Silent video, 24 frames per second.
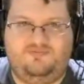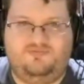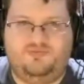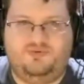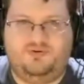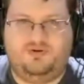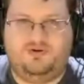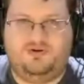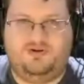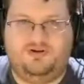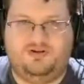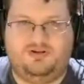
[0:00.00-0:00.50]

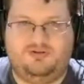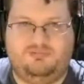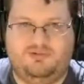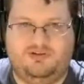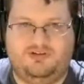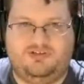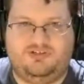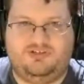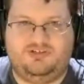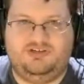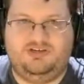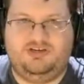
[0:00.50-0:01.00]
of
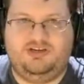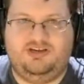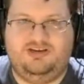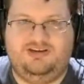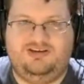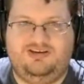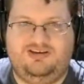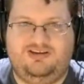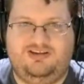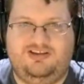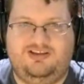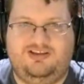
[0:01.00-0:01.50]
fog
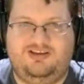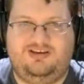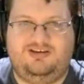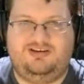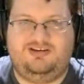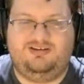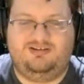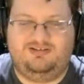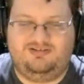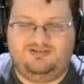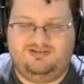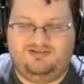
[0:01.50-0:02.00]
machine
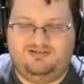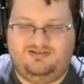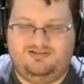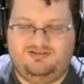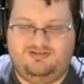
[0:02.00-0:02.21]
in